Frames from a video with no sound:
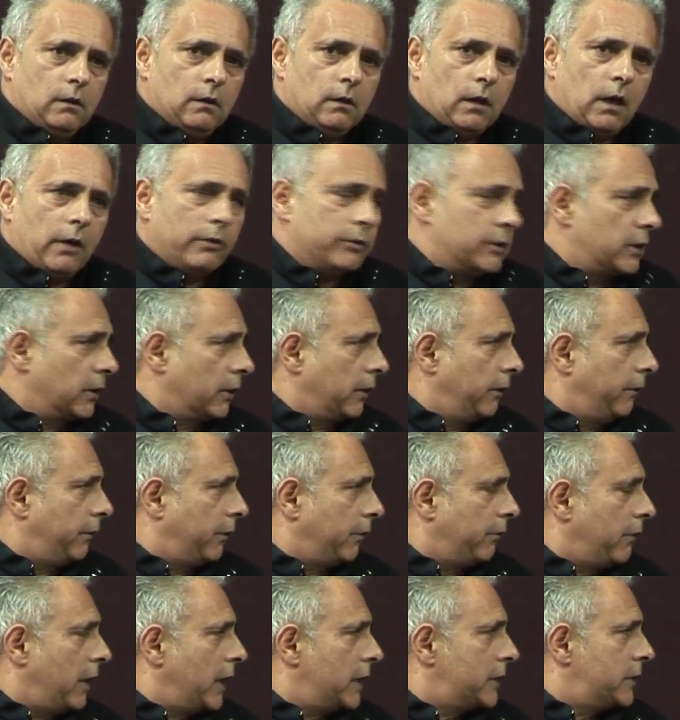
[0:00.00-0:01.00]
I was looking
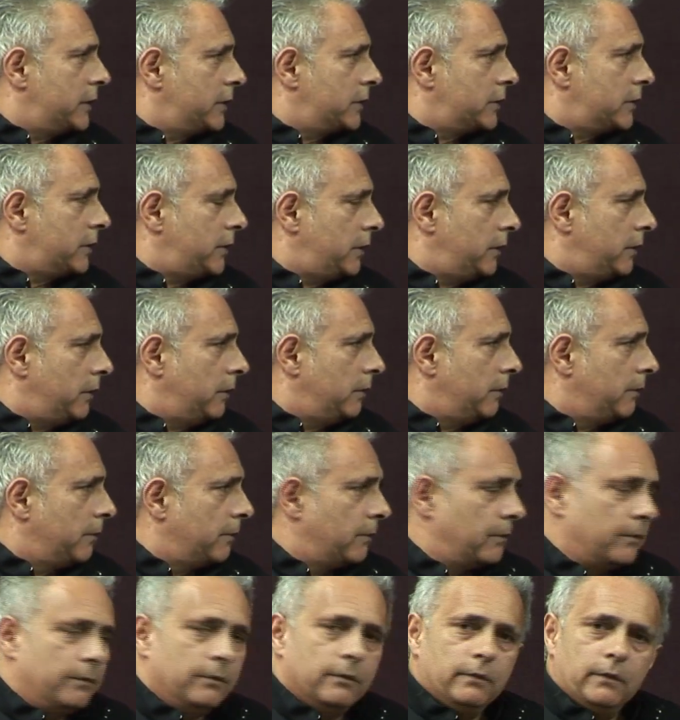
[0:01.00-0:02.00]
for writers too.
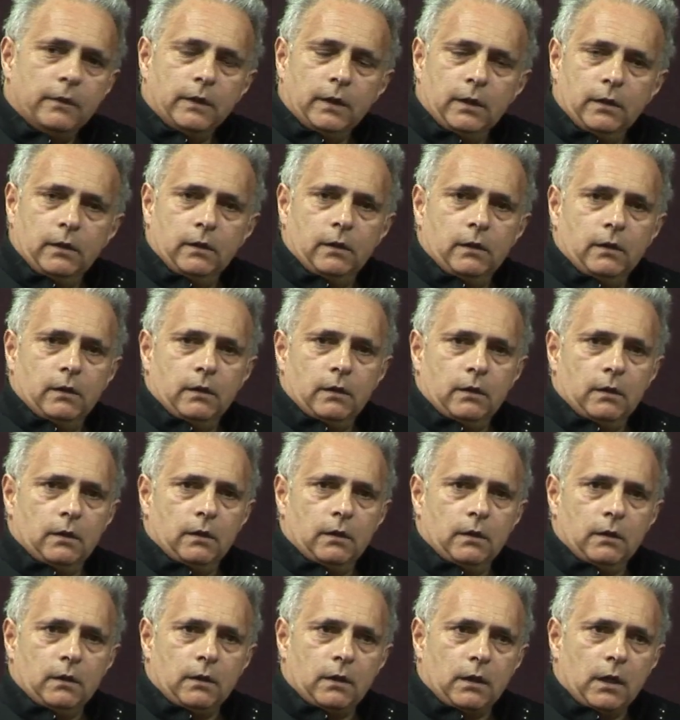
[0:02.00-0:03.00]

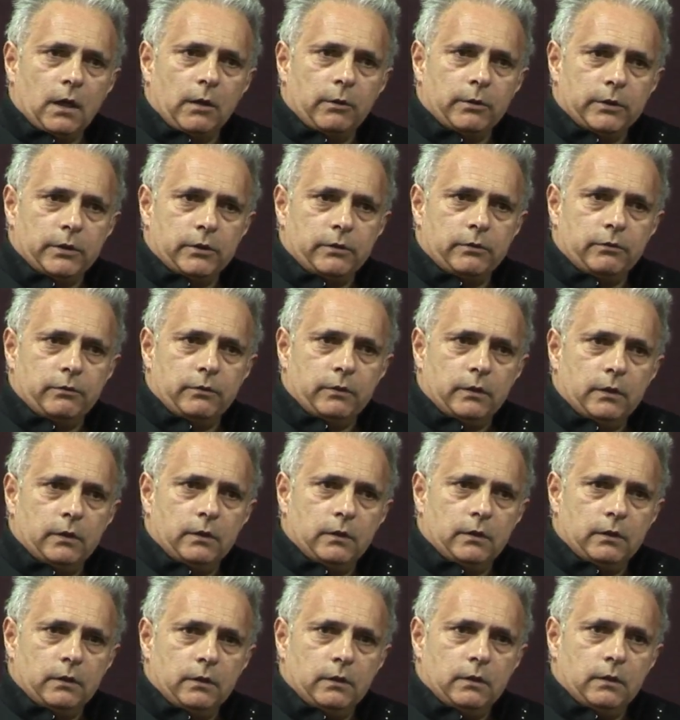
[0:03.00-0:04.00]
And I was,
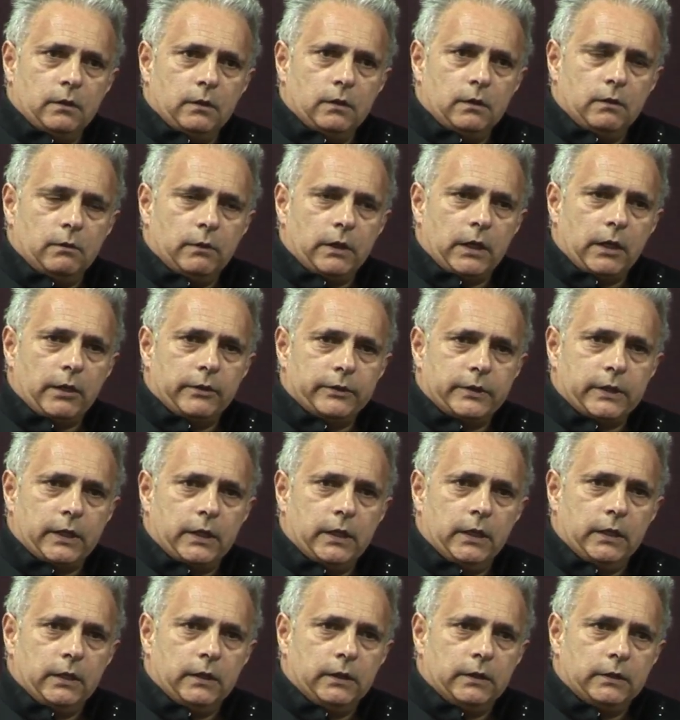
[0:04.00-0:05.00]
when I was a
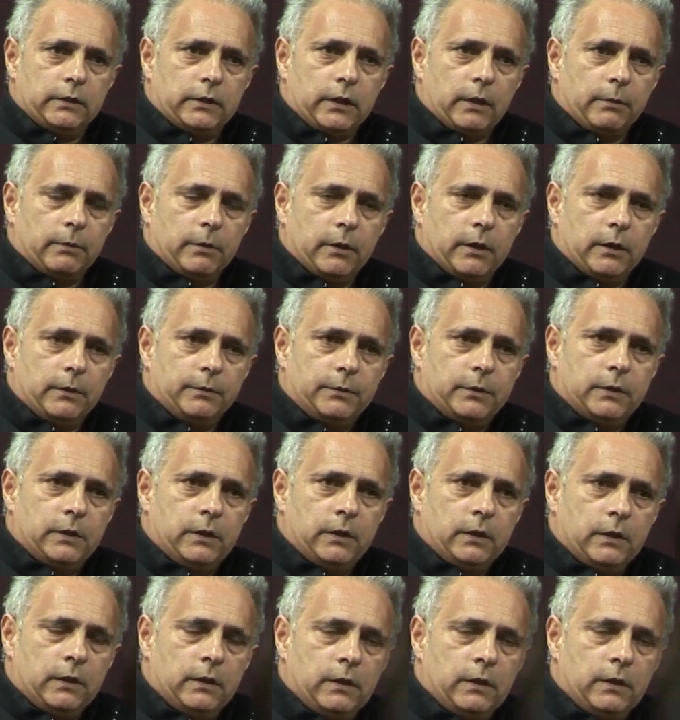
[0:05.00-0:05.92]
kid in the suburbs,